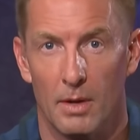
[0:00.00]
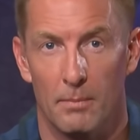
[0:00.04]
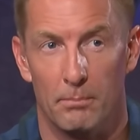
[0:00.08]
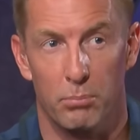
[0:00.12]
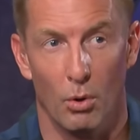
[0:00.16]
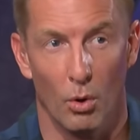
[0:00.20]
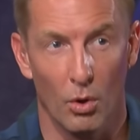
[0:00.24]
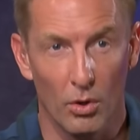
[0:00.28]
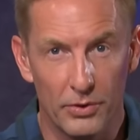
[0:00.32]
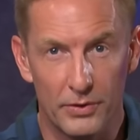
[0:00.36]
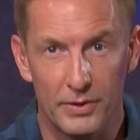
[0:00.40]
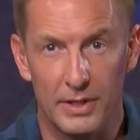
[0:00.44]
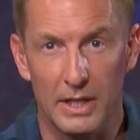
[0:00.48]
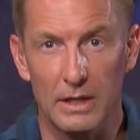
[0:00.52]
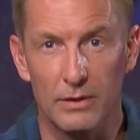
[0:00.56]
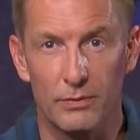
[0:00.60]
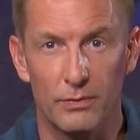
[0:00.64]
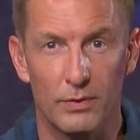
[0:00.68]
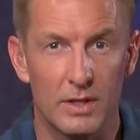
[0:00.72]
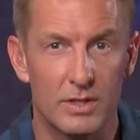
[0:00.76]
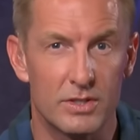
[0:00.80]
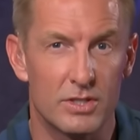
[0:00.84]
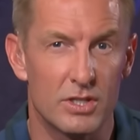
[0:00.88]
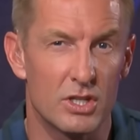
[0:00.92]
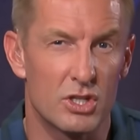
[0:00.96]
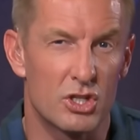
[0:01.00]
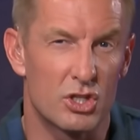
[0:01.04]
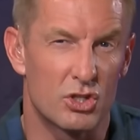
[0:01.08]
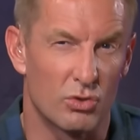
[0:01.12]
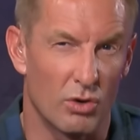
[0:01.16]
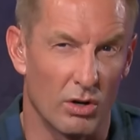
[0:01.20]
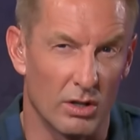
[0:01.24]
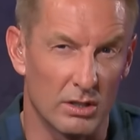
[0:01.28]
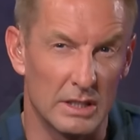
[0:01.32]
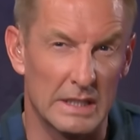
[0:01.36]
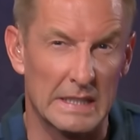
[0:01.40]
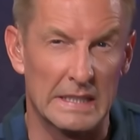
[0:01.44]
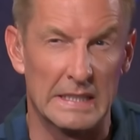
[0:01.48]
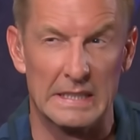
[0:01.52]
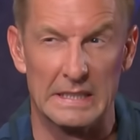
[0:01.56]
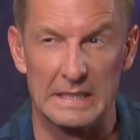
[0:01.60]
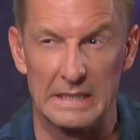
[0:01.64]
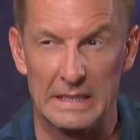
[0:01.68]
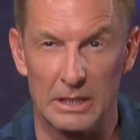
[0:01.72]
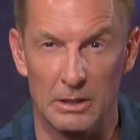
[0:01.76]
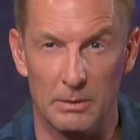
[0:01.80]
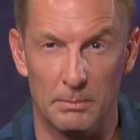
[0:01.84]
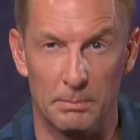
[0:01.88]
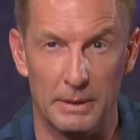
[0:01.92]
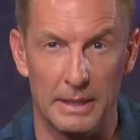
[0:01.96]
Both defenses struggling a
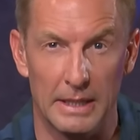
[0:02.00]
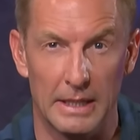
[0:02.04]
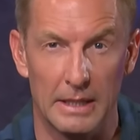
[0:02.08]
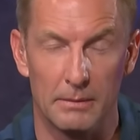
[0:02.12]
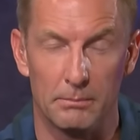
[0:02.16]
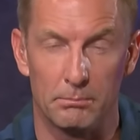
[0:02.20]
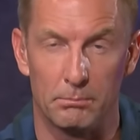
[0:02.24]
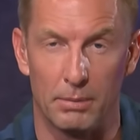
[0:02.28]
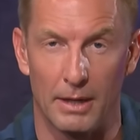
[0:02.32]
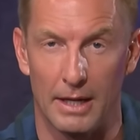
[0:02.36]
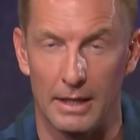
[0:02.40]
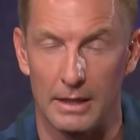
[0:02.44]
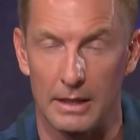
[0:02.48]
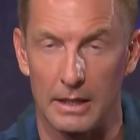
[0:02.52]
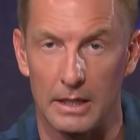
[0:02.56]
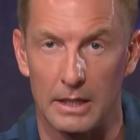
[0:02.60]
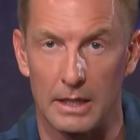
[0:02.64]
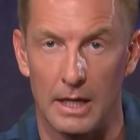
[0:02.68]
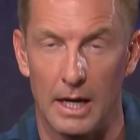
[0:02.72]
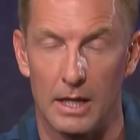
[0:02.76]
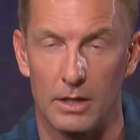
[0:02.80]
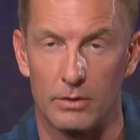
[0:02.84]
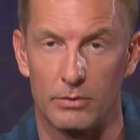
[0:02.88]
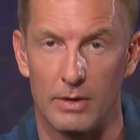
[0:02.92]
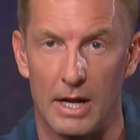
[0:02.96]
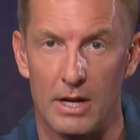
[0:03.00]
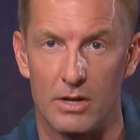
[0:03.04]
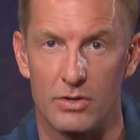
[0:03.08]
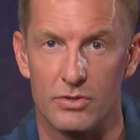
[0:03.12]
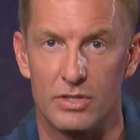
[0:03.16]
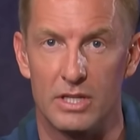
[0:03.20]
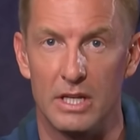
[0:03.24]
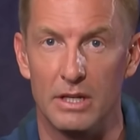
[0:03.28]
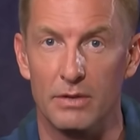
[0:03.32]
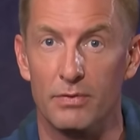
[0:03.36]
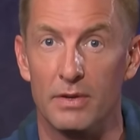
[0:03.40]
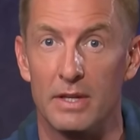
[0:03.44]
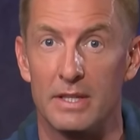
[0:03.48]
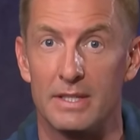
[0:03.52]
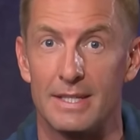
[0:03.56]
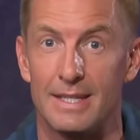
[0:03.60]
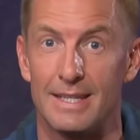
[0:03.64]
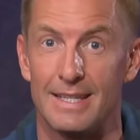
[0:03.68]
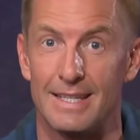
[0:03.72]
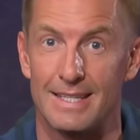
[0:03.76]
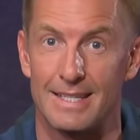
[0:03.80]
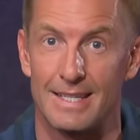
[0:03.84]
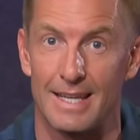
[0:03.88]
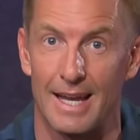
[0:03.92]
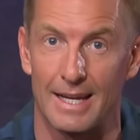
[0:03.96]
little bit, but I think Colorado's defense
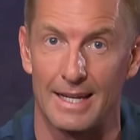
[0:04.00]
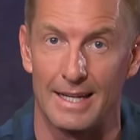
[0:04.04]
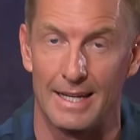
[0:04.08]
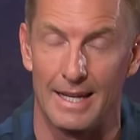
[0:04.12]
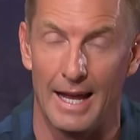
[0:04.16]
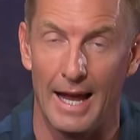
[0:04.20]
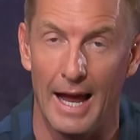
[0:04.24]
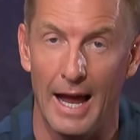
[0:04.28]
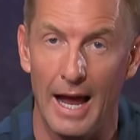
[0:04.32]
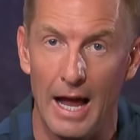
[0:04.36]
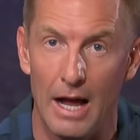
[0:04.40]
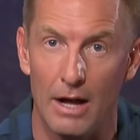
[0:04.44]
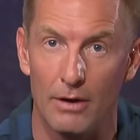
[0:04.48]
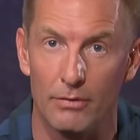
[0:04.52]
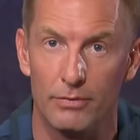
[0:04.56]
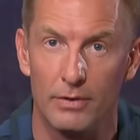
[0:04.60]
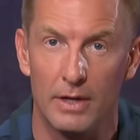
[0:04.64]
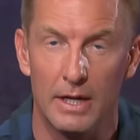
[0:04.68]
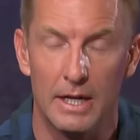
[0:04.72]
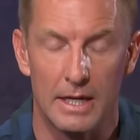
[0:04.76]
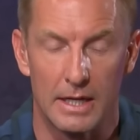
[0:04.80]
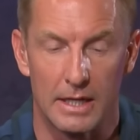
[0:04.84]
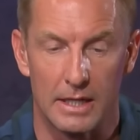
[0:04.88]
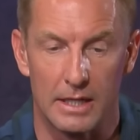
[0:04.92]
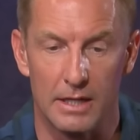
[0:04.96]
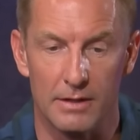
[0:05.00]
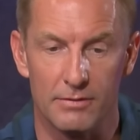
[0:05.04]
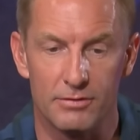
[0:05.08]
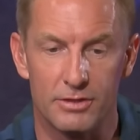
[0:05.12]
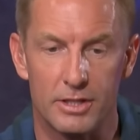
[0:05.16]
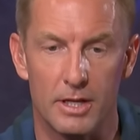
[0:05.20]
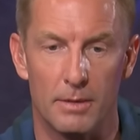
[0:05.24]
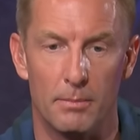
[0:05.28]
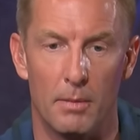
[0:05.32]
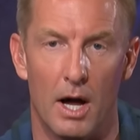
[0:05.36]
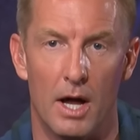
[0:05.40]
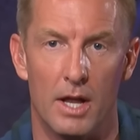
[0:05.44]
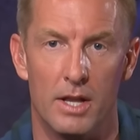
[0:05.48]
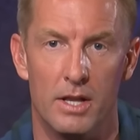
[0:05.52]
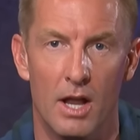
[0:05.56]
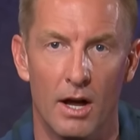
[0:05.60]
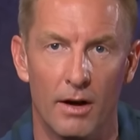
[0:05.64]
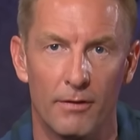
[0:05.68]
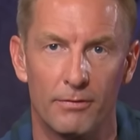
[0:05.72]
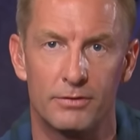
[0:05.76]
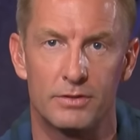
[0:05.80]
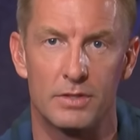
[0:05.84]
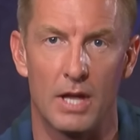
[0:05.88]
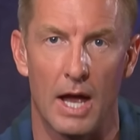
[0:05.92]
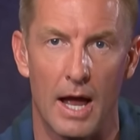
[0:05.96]
in the second half gives them
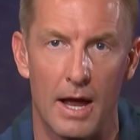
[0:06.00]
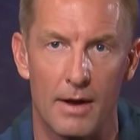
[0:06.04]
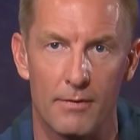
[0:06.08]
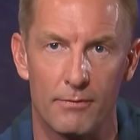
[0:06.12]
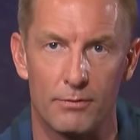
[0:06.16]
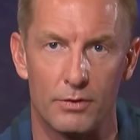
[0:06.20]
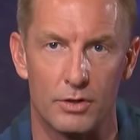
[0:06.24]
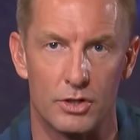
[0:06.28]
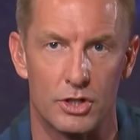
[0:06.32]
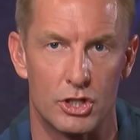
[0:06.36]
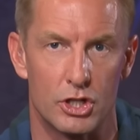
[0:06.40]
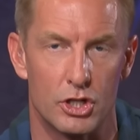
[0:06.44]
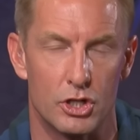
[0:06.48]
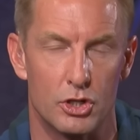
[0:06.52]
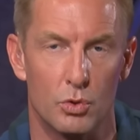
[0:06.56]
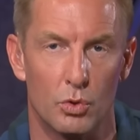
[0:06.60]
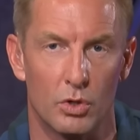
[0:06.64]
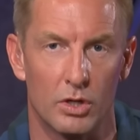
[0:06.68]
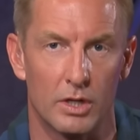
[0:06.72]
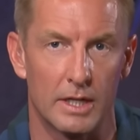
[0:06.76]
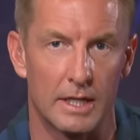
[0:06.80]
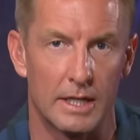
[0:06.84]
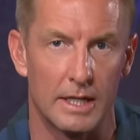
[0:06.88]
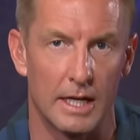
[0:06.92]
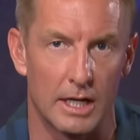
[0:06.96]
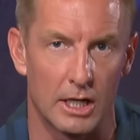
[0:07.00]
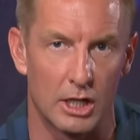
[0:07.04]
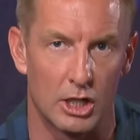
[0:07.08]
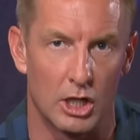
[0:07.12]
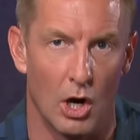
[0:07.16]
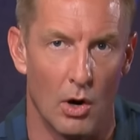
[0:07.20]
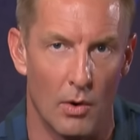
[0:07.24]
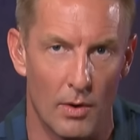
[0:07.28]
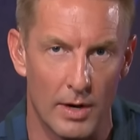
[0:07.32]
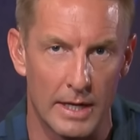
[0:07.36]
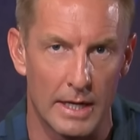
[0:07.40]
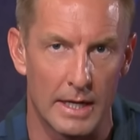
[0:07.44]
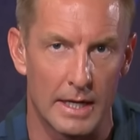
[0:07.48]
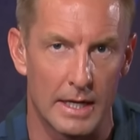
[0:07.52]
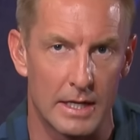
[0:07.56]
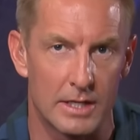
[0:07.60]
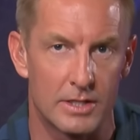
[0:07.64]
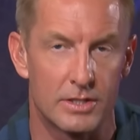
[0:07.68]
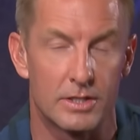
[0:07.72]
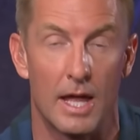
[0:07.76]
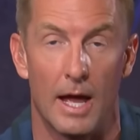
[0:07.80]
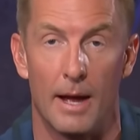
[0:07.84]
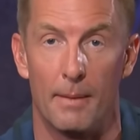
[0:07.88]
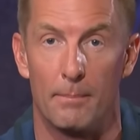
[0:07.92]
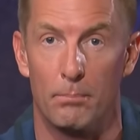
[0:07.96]
enough time for Shedeur to get going
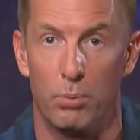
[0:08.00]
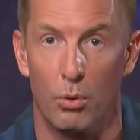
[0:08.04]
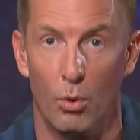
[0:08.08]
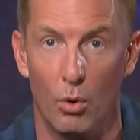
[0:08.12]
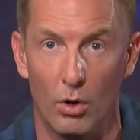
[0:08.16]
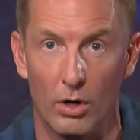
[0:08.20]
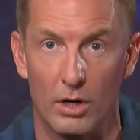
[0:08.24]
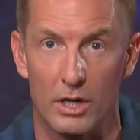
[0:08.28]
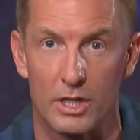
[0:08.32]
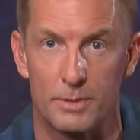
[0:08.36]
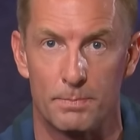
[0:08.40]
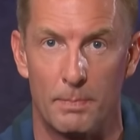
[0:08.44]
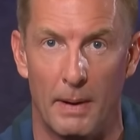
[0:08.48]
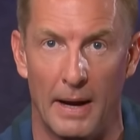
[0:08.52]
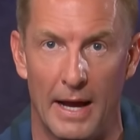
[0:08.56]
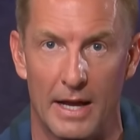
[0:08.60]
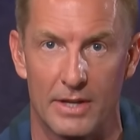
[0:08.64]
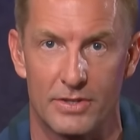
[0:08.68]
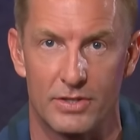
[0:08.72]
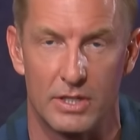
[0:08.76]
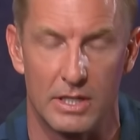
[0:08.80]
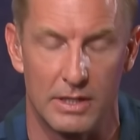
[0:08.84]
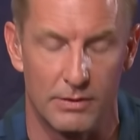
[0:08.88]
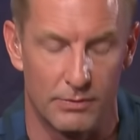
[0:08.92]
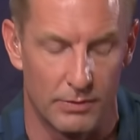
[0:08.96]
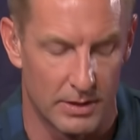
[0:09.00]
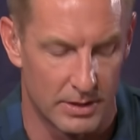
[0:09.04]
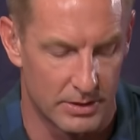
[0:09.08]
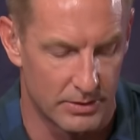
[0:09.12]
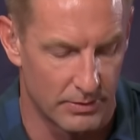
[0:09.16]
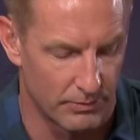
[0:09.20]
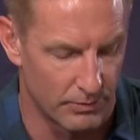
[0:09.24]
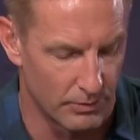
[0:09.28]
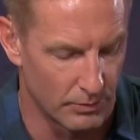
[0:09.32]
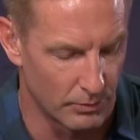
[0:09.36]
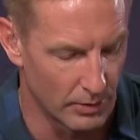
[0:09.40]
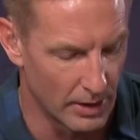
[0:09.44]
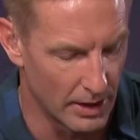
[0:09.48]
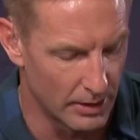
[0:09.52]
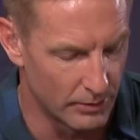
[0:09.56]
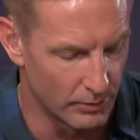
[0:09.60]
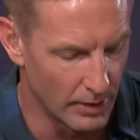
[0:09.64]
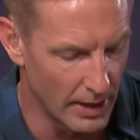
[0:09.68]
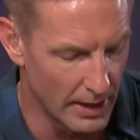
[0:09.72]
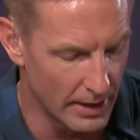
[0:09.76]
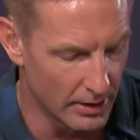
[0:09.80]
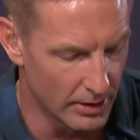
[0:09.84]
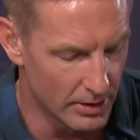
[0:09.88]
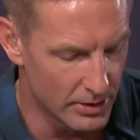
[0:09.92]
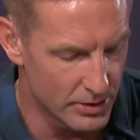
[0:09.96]
against that porous pass defense of the Red
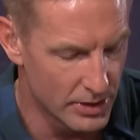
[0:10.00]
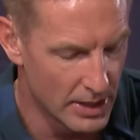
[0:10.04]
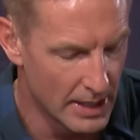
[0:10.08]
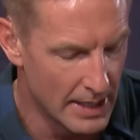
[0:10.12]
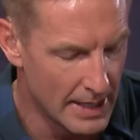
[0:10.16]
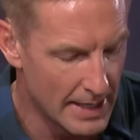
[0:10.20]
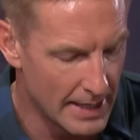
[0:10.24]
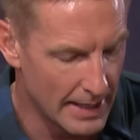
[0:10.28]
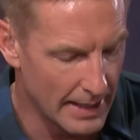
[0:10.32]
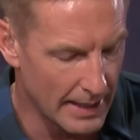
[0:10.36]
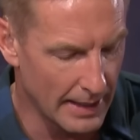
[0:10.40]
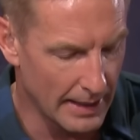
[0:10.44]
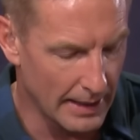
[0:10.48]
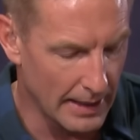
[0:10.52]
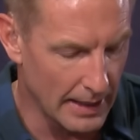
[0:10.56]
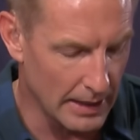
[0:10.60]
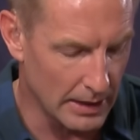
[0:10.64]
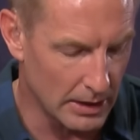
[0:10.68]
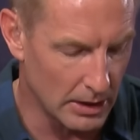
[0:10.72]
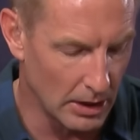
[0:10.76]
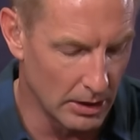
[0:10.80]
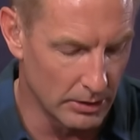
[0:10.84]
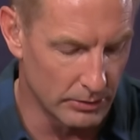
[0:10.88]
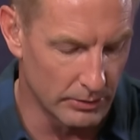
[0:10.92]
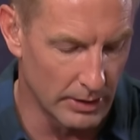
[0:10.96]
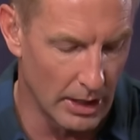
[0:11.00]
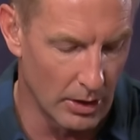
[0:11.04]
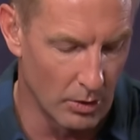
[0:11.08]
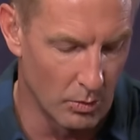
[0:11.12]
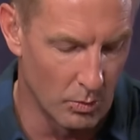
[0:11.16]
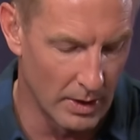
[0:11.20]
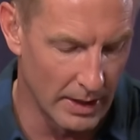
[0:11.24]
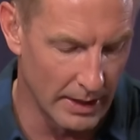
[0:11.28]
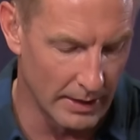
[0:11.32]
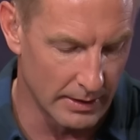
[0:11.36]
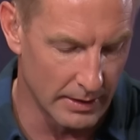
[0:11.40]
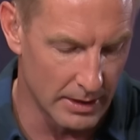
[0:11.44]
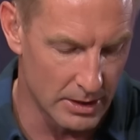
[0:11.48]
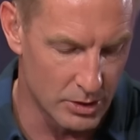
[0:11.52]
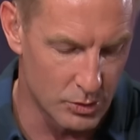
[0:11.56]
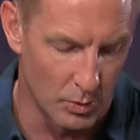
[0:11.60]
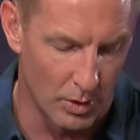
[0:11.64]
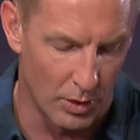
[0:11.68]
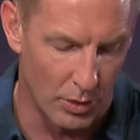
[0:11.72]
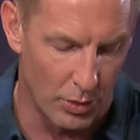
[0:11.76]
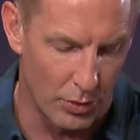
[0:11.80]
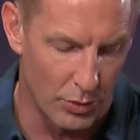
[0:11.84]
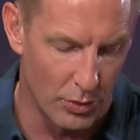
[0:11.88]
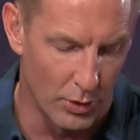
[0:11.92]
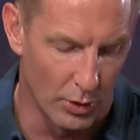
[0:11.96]
Raiders. And I got Colorado winning this
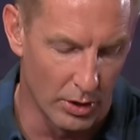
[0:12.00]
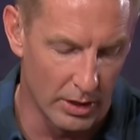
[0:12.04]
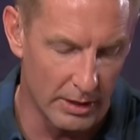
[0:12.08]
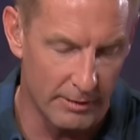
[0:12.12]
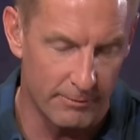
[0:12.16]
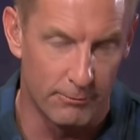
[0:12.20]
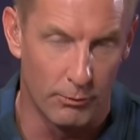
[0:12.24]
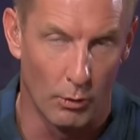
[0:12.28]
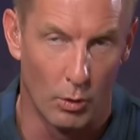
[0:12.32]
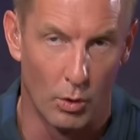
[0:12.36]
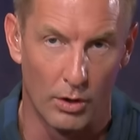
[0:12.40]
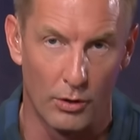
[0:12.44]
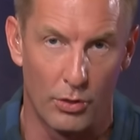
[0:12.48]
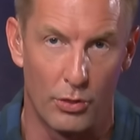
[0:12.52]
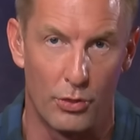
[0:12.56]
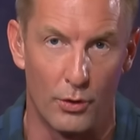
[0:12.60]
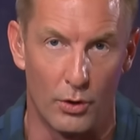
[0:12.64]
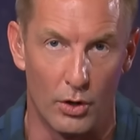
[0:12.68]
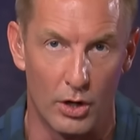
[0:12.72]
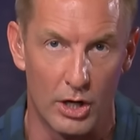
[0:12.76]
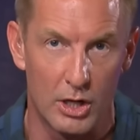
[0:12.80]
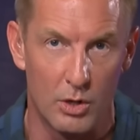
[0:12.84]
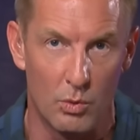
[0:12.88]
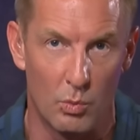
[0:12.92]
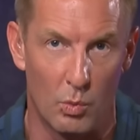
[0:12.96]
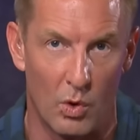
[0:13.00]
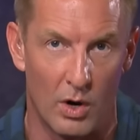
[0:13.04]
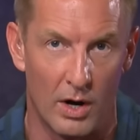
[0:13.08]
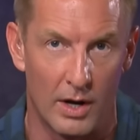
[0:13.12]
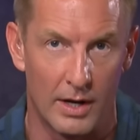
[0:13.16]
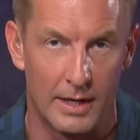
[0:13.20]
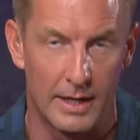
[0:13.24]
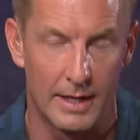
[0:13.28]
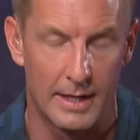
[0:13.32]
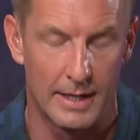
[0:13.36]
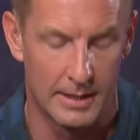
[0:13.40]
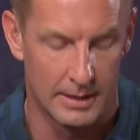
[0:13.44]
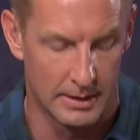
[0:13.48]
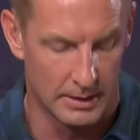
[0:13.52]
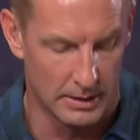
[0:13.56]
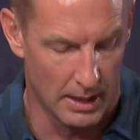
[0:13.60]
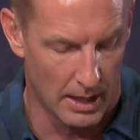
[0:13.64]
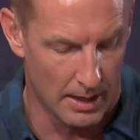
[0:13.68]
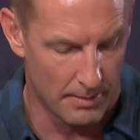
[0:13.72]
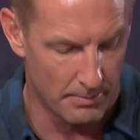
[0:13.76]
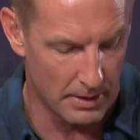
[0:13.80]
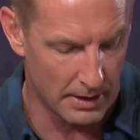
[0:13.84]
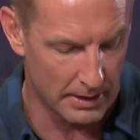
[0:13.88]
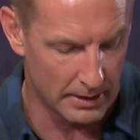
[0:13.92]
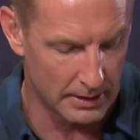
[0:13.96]
one 34 31 in
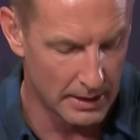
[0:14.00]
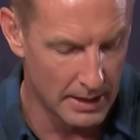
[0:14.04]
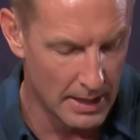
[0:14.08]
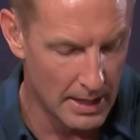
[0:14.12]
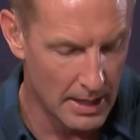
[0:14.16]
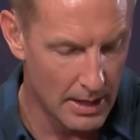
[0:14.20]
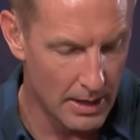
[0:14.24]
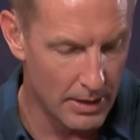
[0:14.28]
Lubbock.